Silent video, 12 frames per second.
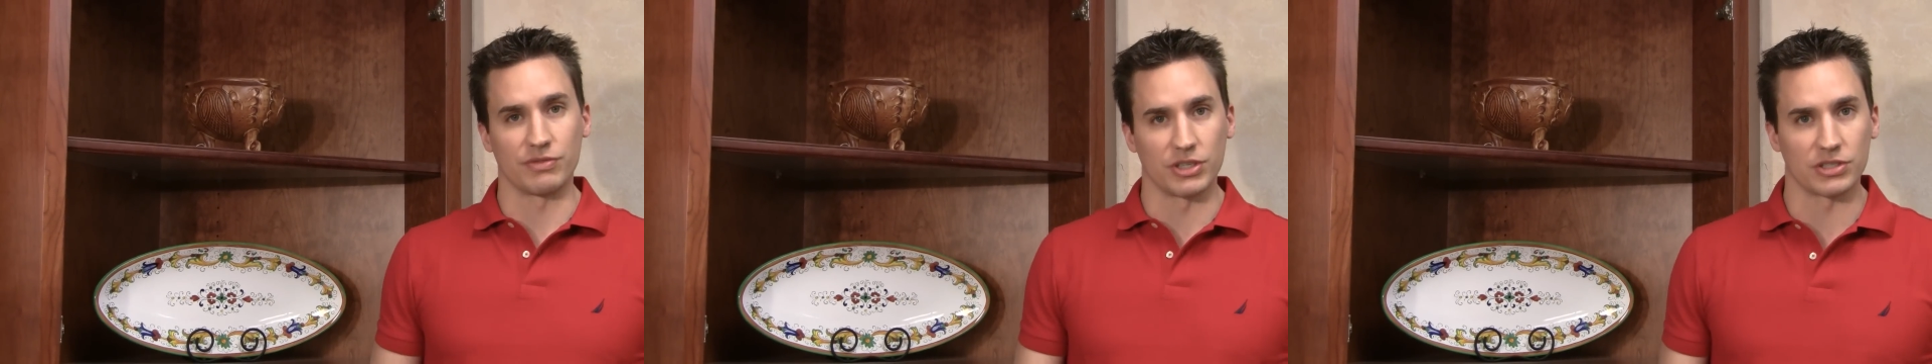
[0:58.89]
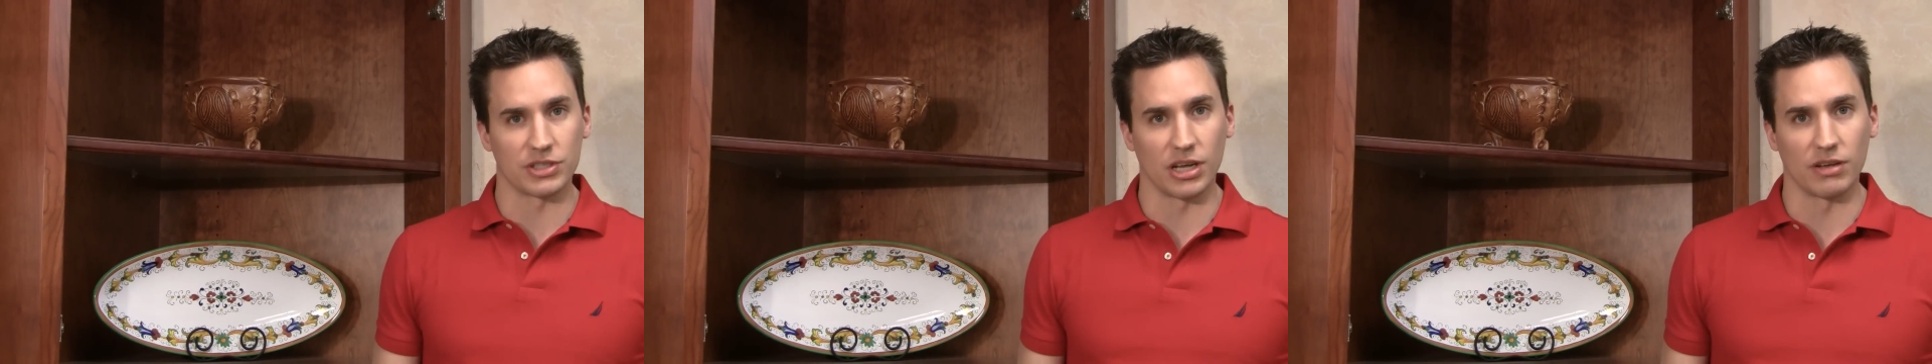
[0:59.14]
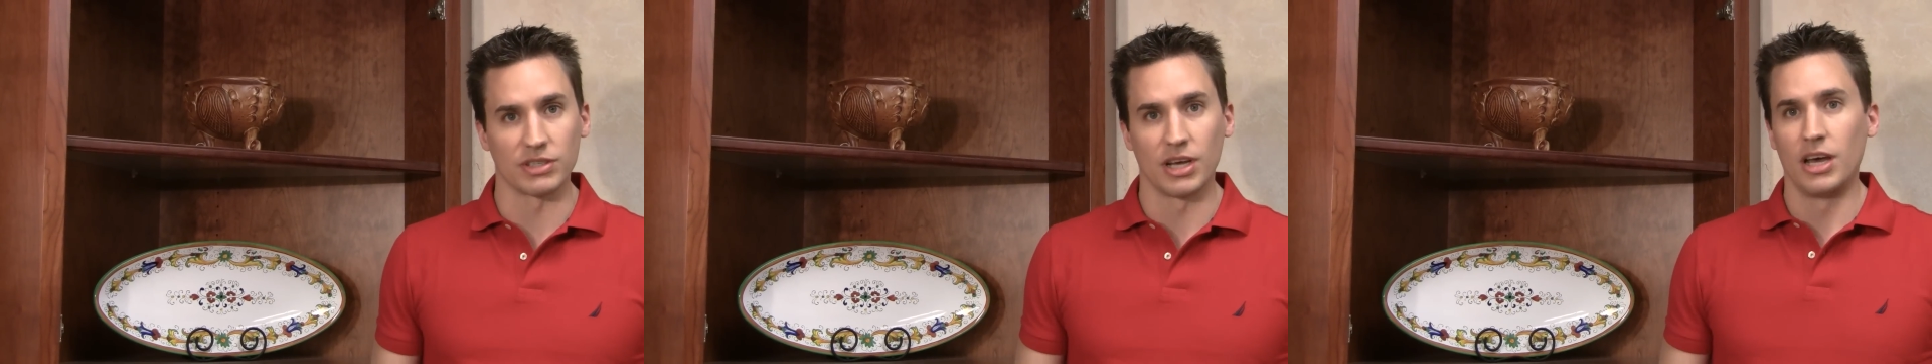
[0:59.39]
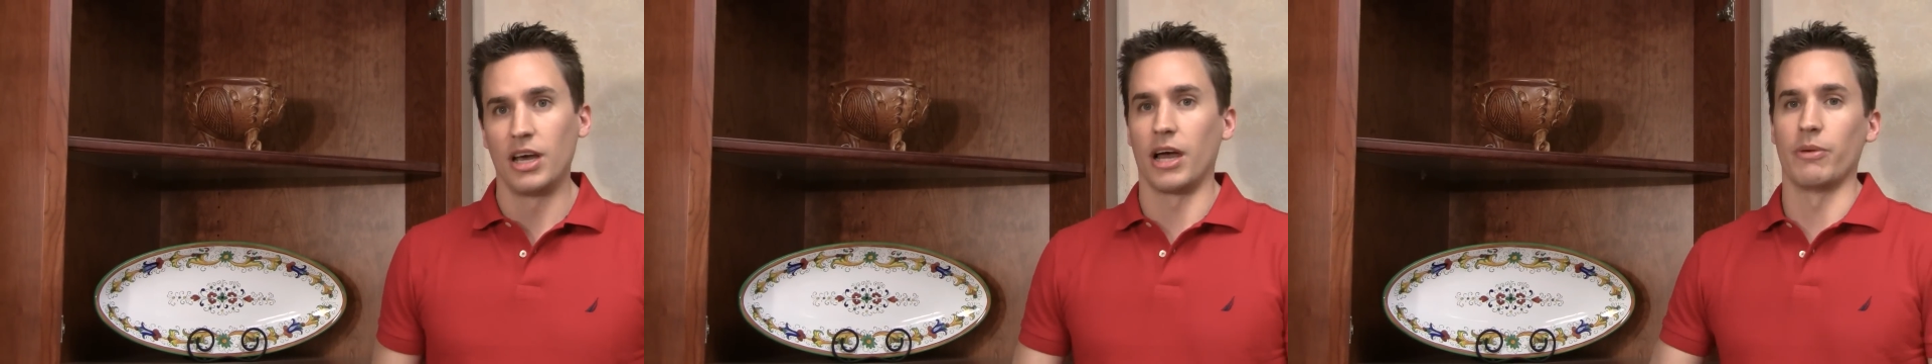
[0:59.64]
for yourselves.
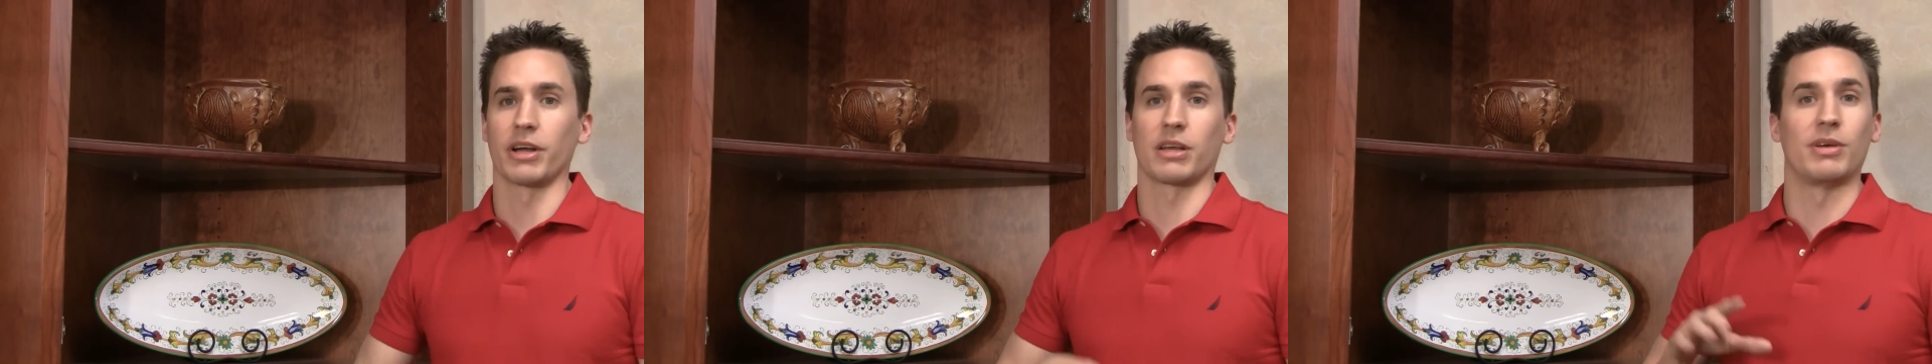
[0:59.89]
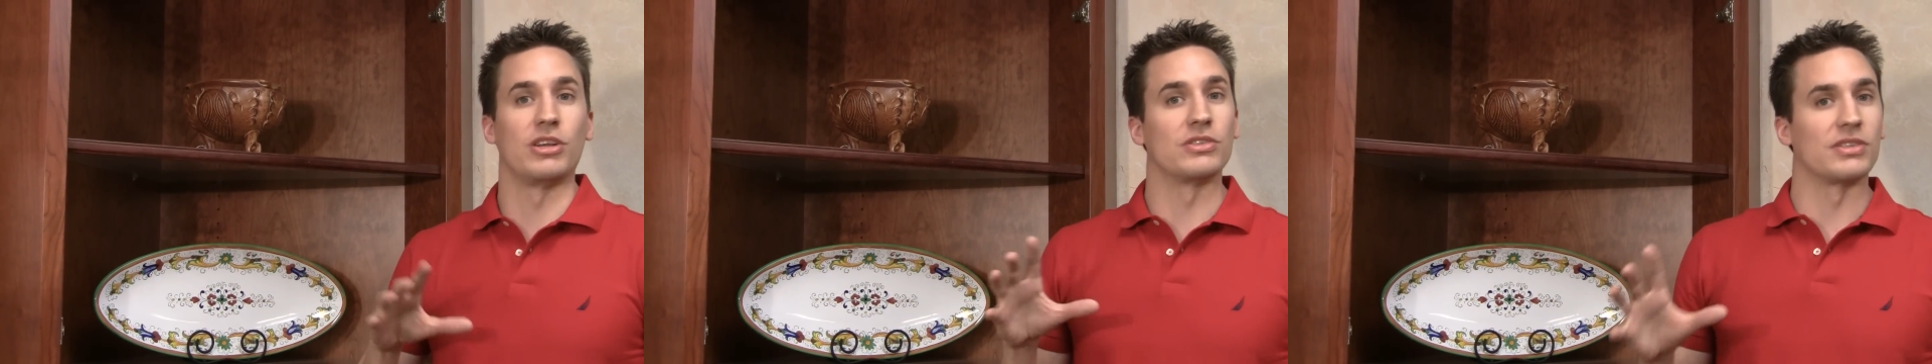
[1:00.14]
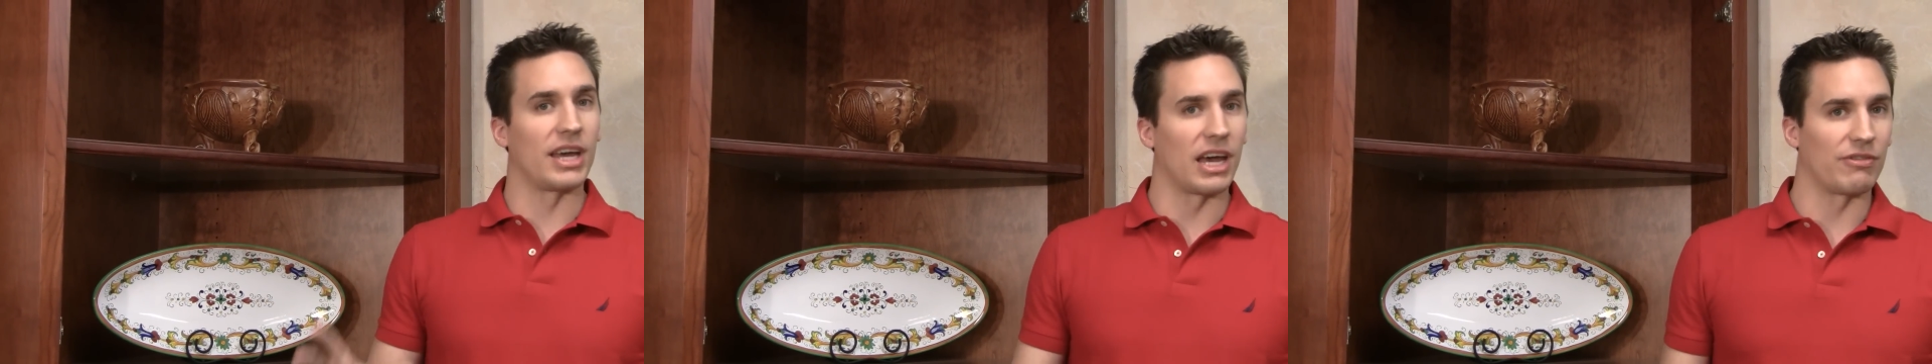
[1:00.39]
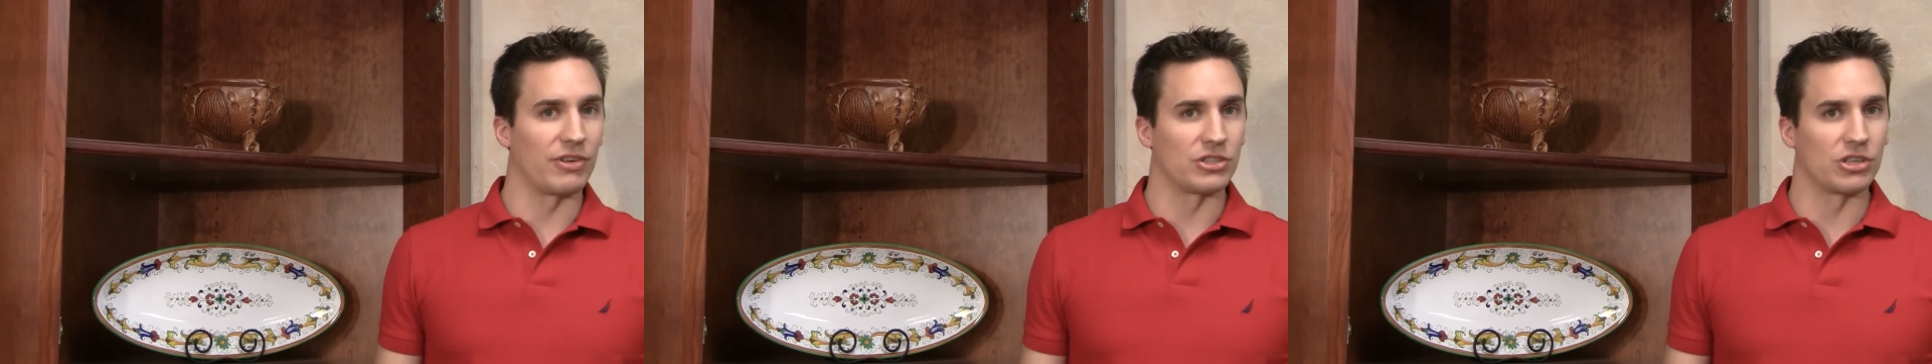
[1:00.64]
I recommend using the 1/2 inch